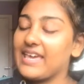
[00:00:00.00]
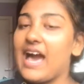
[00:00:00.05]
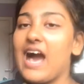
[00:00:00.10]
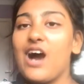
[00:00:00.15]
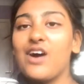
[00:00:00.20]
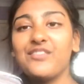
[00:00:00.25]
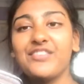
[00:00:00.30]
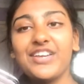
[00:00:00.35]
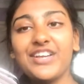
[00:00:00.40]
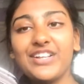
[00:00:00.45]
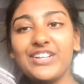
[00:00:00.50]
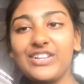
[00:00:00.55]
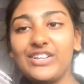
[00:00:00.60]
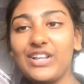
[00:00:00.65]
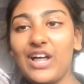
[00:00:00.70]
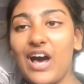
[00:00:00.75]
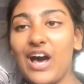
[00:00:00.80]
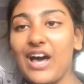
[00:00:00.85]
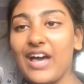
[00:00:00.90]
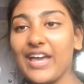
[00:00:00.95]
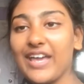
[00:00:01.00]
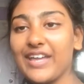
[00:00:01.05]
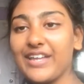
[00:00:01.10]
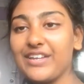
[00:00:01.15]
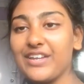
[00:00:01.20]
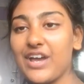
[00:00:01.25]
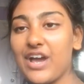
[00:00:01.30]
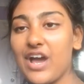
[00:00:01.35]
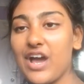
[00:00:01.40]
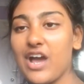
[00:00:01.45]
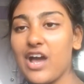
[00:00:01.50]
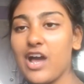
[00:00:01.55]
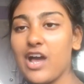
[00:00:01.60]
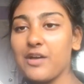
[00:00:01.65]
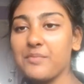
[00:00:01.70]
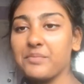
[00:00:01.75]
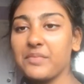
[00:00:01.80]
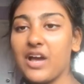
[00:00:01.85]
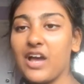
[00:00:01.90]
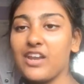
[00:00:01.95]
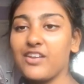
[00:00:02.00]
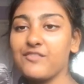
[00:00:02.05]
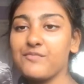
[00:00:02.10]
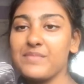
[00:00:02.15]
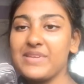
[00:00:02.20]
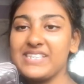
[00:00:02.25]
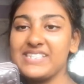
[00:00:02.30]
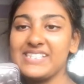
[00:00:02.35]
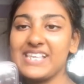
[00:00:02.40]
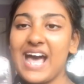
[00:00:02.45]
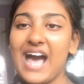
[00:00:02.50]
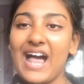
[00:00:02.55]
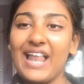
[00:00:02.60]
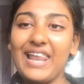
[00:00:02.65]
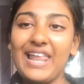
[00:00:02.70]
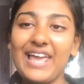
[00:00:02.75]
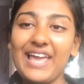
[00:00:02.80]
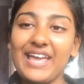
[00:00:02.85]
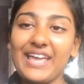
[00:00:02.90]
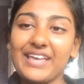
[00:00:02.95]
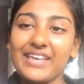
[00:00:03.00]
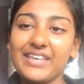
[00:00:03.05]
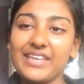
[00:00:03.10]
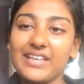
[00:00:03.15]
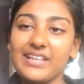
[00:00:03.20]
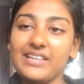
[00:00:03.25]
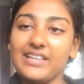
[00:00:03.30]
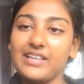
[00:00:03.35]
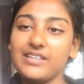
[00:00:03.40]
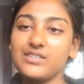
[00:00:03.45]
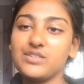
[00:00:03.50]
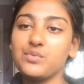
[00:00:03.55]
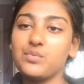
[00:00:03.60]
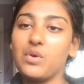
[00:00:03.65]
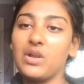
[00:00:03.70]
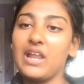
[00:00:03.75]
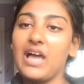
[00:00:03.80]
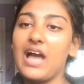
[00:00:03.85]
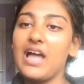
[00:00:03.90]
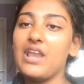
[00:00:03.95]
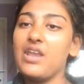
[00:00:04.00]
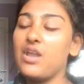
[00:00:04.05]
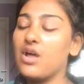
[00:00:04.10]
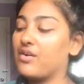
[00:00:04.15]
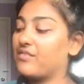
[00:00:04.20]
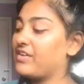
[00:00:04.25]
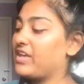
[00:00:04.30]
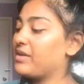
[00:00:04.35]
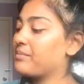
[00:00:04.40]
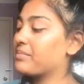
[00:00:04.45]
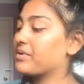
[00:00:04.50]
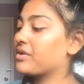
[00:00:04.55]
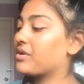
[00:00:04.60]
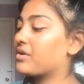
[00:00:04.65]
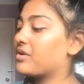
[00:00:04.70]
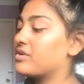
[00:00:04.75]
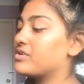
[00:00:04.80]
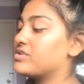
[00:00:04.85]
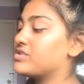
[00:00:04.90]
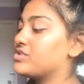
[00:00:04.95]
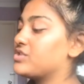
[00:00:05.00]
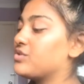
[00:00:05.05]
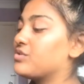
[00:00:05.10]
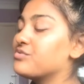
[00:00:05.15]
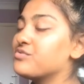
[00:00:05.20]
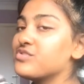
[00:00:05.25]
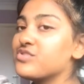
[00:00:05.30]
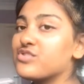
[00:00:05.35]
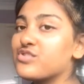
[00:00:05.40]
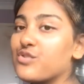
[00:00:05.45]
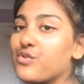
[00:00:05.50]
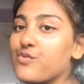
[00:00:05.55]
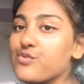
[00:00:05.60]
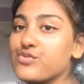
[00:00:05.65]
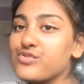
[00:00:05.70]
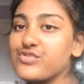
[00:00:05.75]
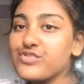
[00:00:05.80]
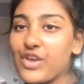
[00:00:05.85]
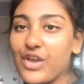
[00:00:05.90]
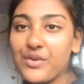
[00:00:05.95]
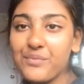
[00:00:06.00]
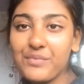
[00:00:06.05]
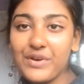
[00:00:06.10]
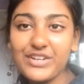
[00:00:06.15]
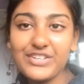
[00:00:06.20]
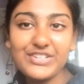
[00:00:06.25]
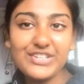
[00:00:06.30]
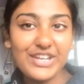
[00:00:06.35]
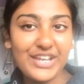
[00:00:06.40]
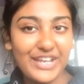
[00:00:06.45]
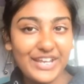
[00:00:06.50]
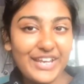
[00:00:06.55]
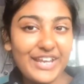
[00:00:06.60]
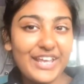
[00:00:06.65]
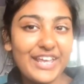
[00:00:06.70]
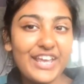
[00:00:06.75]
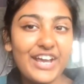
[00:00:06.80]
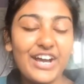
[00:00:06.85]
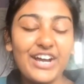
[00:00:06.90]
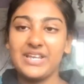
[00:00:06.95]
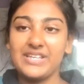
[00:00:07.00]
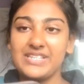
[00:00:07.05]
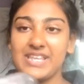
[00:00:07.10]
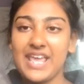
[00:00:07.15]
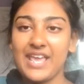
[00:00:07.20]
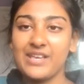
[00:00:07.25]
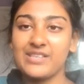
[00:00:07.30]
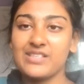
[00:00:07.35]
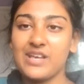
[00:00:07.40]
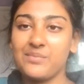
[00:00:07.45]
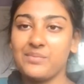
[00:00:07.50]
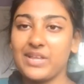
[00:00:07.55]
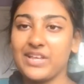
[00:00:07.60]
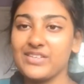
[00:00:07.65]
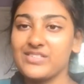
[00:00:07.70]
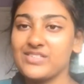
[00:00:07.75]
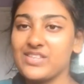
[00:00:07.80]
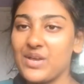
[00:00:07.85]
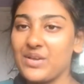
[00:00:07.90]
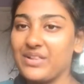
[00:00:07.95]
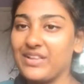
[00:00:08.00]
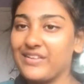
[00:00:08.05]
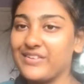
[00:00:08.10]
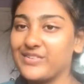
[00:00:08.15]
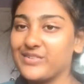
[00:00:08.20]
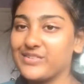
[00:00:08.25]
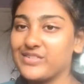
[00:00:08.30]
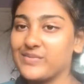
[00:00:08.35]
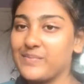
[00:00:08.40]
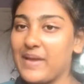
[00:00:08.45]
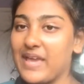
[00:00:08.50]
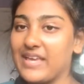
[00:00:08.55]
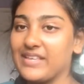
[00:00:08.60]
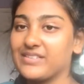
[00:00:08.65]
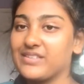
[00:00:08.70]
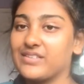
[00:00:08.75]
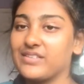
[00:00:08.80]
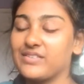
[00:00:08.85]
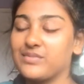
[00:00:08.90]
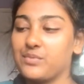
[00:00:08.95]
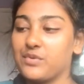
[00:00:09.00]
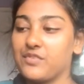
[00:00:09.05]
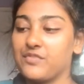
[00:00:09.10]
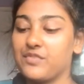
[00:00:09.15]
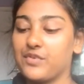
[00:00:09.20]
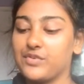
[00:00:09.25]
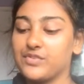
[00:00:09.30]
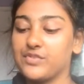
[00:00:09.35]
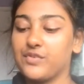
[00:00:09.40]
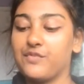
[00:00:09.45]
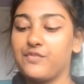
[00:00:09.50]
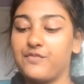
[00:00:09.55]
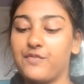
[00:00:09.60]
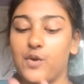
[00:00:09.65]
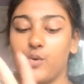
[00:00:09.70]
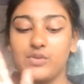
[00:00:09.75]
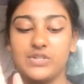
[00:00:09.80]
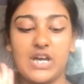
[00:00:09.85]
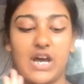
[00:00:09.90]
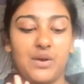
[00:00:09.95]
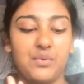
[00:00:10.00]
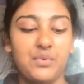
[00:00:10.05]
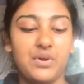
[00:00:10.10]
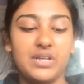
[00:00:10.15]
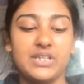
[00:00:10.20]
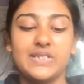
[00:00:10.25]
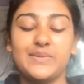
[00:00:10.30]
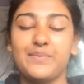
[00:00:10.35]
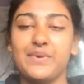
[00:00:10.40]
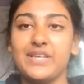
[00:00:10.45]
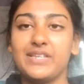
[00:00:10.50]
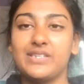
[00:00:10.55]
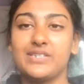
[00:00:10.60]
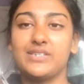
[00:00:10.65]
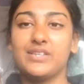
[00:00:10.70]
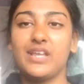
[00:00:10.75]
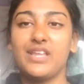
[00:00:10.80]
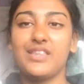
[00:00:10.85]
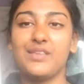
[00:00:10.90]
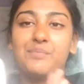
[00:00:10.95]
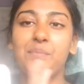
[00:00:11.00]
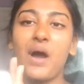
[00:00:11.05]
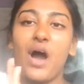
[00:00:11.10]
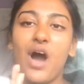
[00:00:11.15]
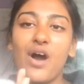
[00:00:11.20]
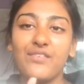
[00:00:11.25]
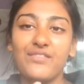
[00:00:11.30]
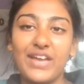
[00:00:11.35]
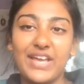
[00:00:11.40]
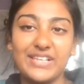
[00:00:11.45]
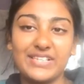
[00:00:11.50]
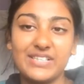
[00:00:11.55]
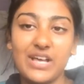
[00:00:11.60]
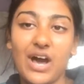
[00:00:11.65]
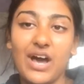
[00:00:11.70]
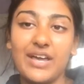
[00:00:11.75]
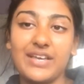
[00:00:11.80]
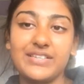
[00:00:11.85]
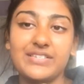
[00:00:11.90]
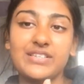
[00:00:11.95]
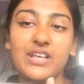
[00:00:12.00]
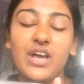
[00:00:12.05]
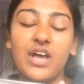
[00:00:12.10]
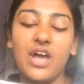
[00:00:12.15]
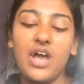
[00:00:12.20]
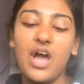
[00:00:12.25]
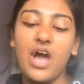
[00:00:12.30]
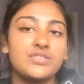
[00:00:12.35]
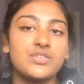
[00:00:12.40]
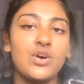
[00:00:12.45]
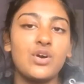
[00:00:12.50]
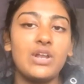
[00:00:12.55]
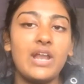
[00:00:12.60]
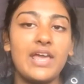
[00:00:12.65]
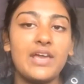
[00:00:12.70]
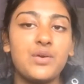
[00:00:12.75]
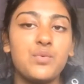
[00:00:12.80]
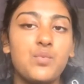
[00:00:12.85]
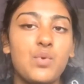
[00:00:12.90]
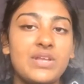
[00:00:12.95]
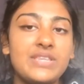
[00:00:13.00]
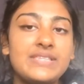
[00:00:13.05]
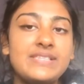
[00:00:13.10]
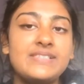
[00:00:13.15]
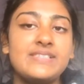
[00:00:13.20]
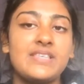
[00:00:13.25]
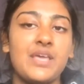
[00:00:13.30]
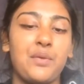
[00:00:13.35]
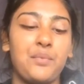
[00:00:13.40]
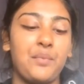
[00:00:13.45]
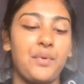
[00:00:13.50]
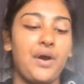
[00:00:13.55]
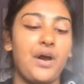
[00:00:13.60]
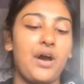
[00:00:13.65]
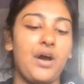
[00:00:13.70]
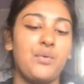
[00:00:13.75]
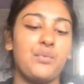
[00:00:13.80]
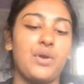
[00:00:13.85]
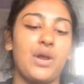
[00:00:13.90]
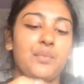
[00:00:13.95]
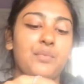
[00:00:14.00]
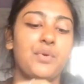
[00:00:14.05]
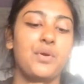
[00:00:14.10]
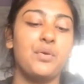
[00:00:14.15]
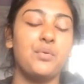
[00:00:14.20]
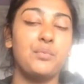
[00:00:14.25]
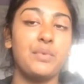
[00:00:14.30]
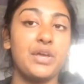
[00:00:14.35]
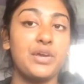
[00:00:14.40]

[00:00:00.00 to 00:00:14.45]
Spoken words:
Calvin Klein kind of metallic little wallet. I love it because you can store so much in here. It takes up like so little space because it's one of those fold out ones, but it's the perfect size. It's got like one zipper where I put all